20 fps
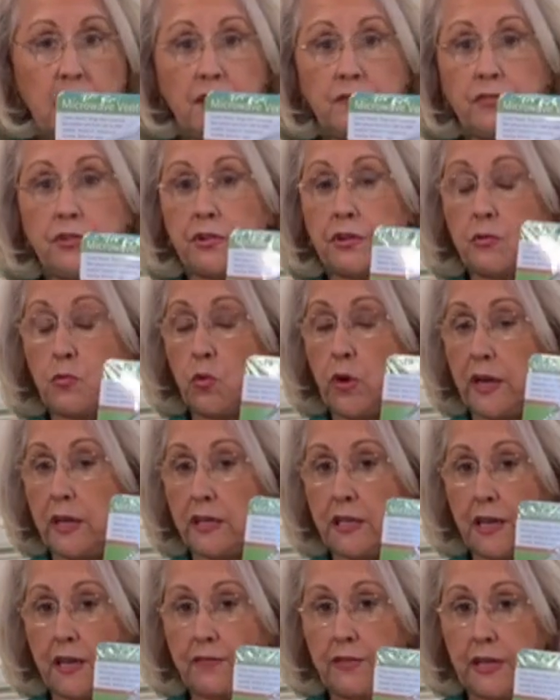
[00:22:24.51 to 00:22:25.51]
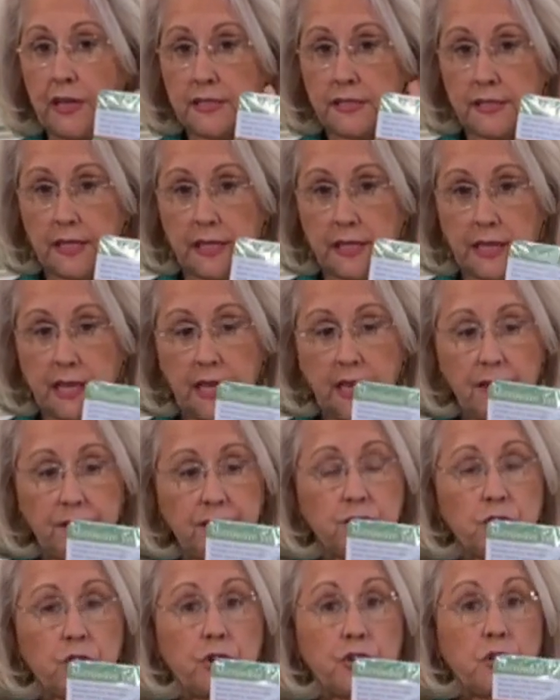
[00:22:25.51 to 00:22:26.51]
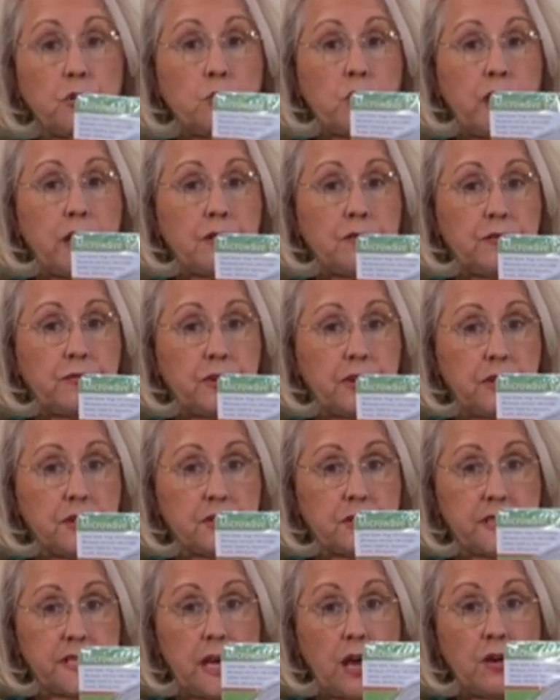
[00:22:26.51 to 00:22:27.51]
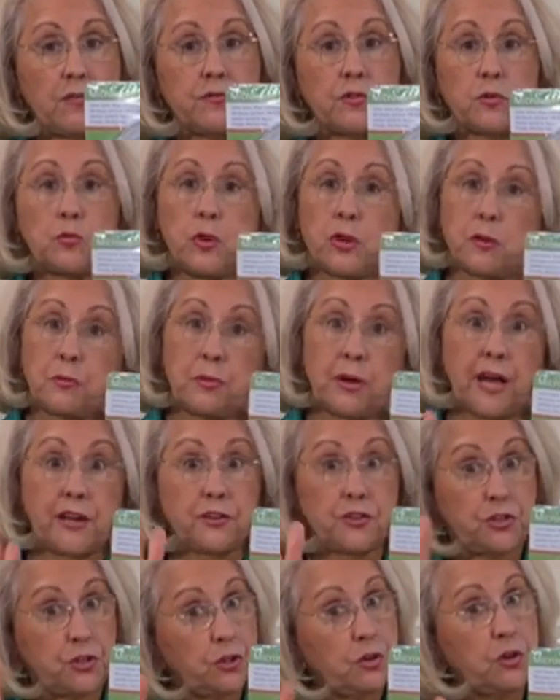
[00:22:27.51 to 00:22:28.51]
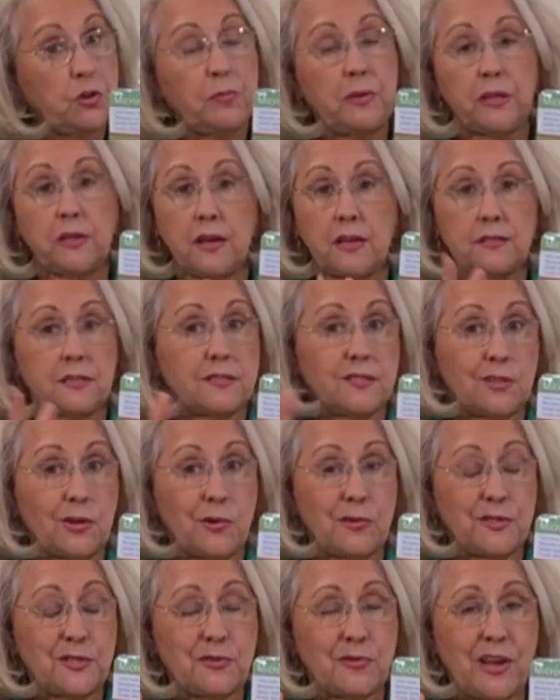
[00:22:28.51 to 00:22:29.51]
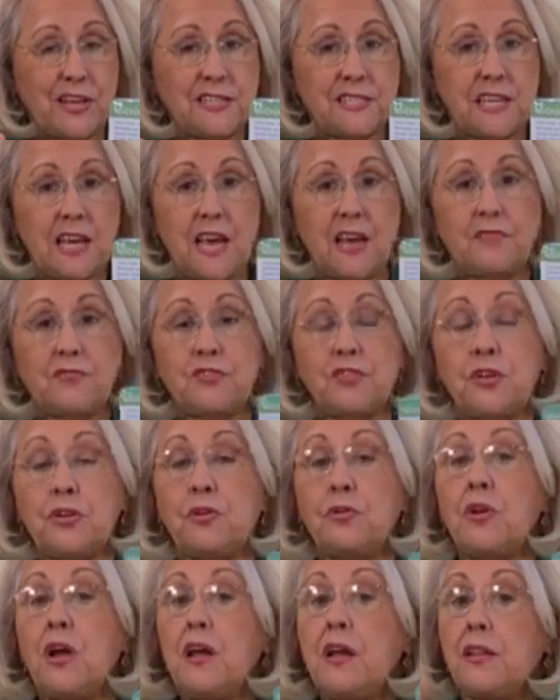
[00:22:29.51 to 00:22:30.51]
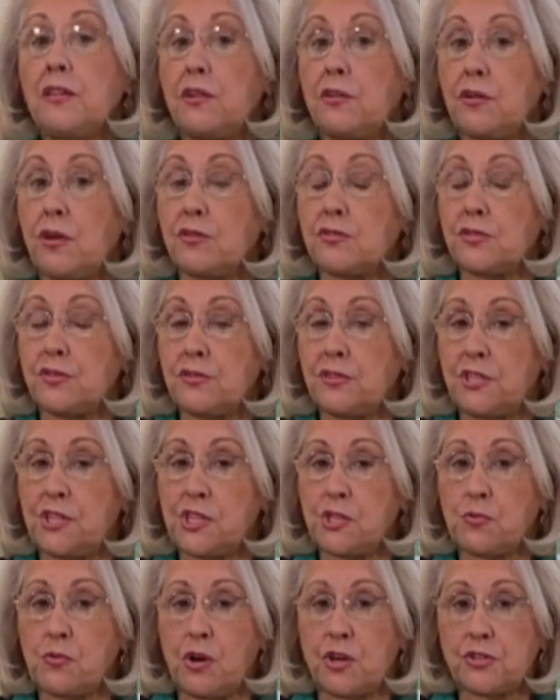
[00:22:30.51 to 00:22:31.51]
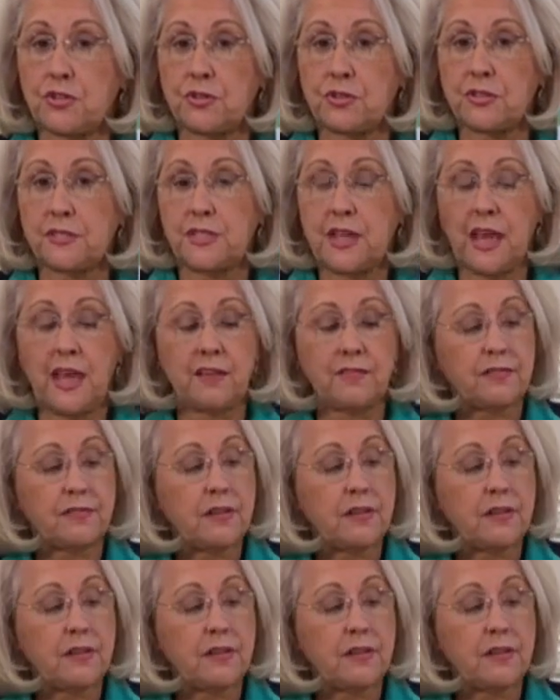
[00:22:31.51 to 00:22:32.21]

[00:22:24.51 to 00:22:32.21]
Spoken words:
If you want to give it as a gift, or you want it for yourself, or want to buy two, because it's always great to have two. They're also dishwasher safe.